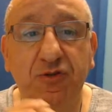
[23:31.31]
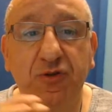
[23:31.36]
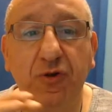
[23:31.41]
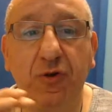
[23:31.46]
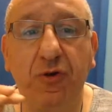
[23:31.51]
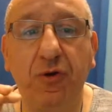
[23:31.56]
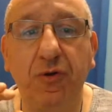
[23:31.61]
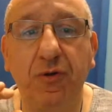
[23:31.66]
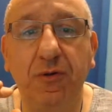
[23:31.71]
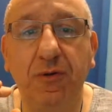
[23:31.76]

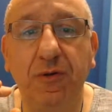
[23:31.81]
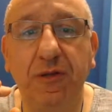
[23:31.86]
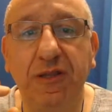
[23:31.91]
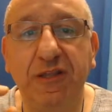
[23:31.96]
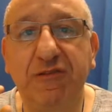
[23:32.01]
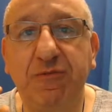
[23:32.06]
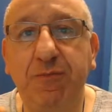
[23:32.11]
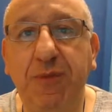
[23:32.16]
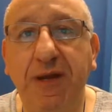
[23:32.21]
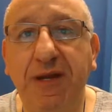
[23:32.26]
so
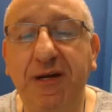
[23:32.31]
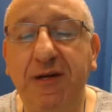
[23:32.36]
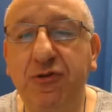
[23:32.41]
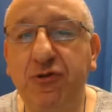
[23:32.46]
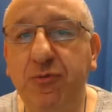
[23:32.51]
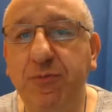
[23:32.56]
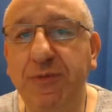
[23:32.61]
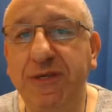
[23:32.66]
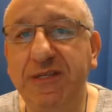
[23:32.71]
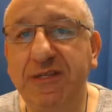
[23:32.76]
it's better
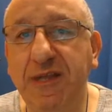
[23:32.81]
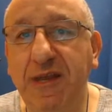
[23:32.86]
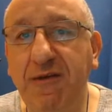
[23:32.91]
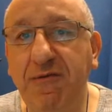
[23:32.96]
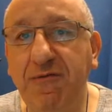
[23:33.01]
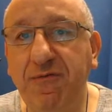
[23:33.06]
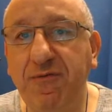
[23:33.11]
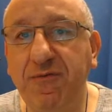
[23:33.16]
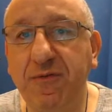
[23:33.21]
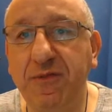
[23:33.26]
to be
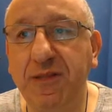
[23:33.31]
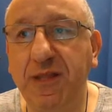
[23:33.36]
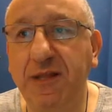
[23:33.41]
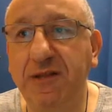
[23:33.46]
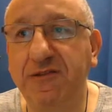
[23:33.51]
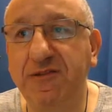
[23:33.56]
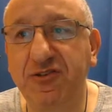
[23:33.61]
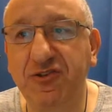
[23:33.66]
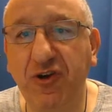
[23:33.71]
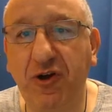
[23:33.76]
safe
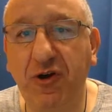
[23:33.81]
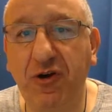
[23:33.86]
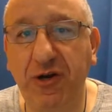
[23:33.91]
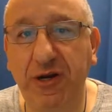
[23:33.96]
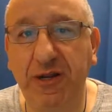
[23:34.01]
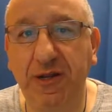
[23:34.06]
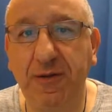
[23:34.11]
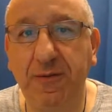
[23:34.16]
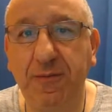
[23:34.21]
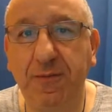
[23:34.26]
than
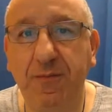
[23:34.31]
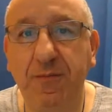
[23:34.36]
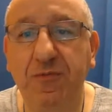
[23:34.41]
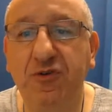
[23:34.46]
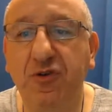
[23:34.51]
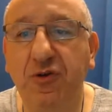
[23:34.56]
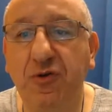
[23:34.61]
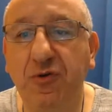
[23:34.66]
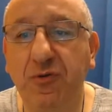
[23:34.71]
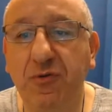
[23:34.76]
sorry
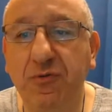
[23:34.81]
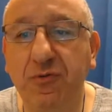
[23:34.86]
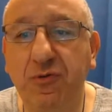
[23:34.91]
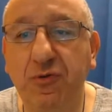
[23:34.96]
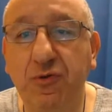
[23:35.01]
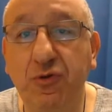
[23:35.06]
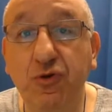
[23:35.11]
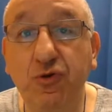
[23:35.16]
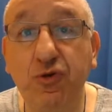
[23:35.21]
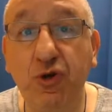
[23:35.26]
so
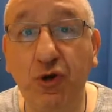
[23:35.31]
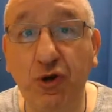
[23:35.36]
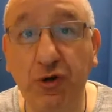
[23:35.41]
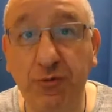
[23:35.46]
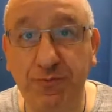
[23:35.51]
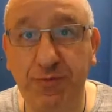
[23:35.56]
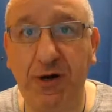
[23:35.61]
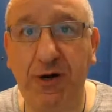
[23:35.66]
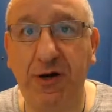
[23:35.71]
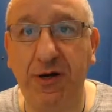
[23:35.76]
do
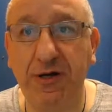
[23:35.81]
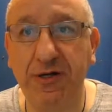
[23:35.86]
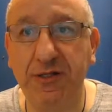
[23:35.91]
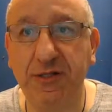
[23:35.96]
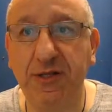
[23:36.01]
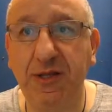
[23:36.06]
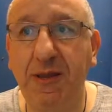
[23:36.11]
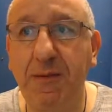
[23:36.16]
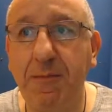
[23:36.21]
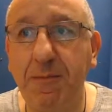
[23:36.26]
your part
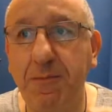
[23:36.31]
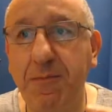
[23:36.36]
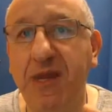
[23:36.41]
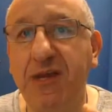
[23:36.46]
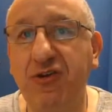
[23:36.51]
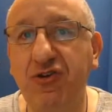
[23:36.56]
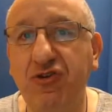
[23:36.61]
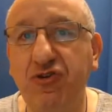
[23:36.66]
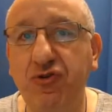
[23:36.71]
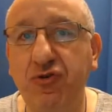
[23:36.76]

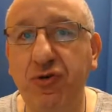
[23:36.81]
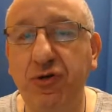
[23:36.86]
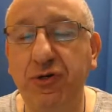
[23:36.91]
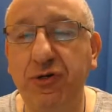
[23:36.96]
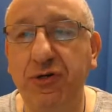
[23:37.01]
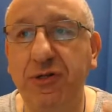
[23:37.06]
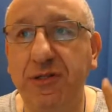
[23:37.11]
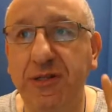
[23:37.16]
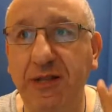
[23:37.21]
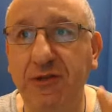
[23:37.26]
make
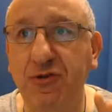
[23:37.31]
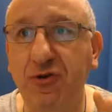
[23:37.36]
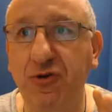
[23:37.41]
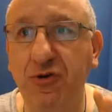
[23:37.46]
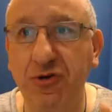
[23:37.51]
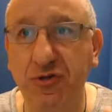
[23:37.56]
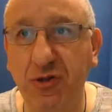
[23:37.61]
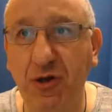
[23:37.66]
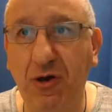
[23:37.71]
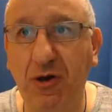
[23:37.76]
sure that
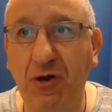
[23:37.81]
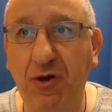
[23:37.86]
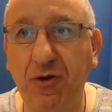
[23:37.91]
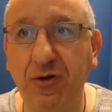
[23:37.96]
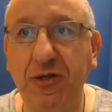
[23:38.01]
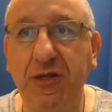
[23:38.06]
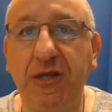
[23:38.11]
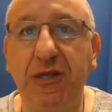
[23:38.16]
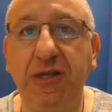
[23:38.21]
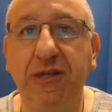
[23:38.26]
your
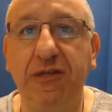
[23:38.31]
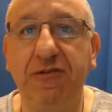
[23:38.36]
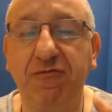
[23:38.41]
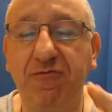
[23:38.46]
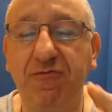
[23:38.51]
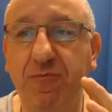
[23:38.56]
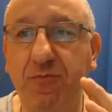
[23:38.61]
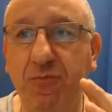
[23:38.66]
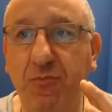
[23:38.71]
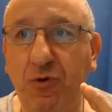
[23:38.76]
dog is
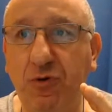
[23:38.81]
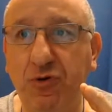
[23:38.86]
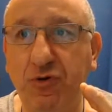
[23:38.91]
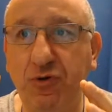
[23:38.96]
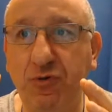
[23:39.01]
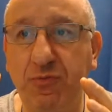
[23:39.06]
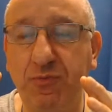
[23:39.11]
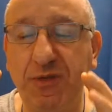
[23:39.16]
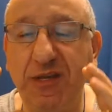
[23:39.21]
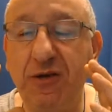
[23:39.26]
or
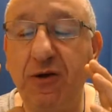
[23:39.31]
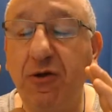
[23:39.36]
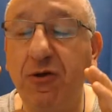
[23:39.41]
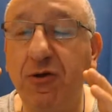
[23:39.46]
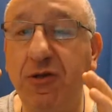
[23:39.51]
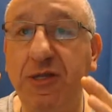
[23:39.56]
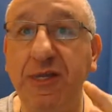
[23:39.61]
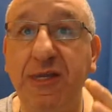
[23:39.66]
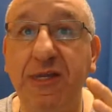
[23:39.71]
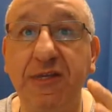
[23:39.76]
your
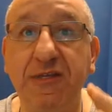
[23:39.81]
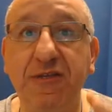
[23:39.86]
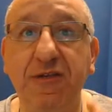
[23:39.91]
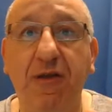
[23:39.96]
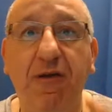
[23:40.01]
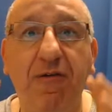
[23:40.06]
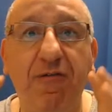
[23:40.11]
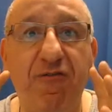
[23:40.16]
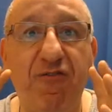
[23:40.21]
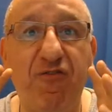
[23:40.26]
beagle is
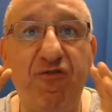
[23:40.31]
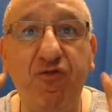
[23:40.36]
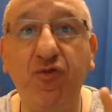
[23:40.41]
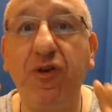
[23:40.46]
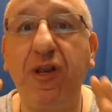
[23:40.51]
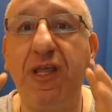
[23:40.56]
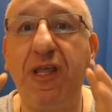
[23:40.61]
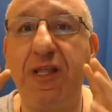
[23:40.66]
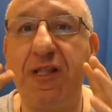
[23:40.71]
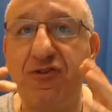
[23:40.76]

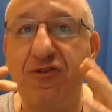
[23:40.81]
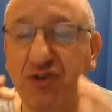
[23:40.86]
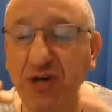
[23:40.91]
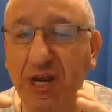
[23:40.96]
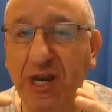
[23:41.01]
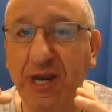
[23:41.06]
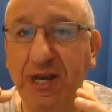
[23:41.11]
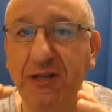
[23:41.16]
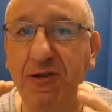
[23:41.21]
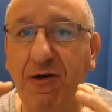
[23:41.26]
fully
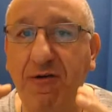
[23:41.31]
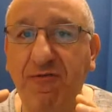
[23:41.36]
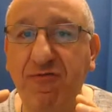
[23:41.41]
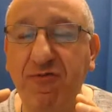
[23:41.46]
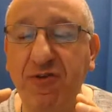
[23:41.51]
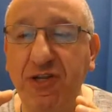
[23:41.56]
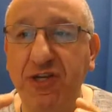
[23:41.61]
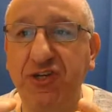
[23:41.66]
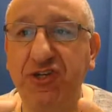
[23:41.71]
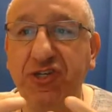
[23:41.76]
trained
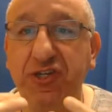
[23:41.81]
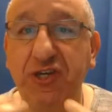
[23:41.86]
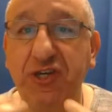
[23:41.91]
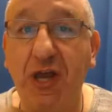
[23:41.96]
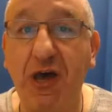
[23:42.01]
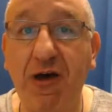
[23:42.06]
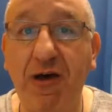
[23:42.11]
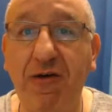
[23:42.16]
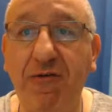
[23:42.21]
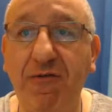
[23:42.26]
off leash
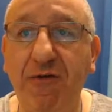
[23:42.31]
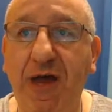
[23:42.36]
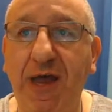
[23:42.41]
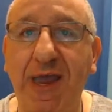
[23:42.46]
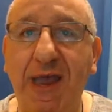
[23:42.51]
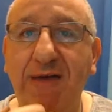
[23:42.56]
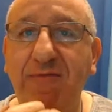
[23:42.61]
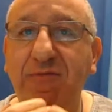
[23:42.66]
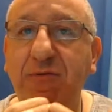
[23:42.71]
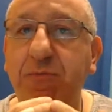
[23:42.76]
now i
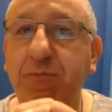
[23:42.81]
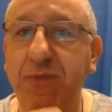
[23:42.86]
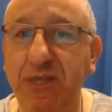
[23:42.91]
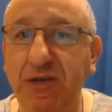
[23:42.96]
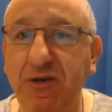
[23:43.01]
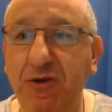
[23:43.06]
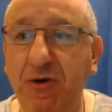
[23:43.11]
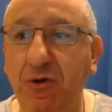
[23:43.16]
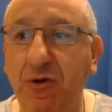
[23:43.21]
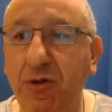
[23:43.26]
have a
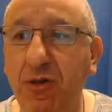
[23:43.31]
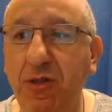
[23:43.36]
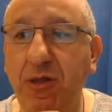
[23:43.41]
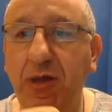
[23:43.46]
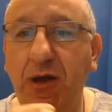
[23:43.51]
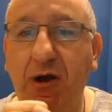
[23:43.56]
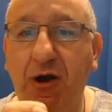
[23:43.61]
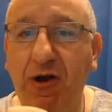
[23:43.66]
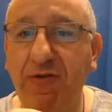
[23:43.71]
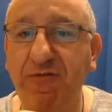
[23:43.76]
beagle
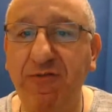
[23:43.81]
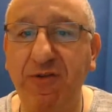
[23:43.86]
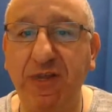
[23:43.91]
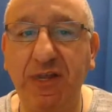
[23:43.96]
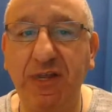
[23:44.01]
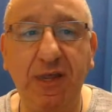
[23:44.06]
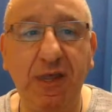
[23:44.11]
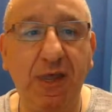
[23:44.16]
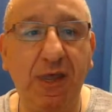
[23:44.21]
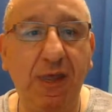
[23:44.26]

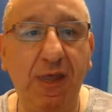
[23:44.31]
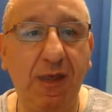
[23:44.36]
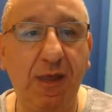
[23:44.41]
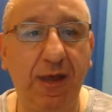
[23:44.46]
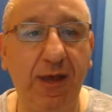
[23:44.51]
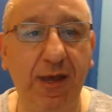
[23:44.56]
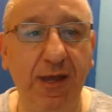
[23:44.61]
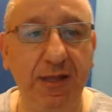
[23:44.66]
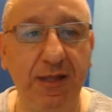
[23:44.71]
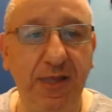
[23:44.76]
harvey
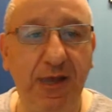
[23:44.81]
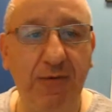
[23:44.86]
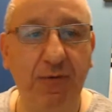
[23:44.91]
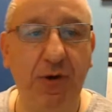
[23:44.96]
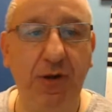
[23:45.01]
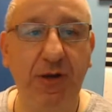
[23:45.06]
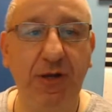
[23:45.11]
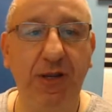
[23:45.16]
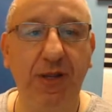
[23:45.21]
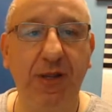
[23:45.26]
uh,
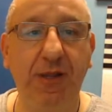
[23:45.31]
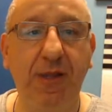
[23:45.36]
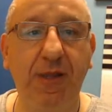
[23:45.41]
one,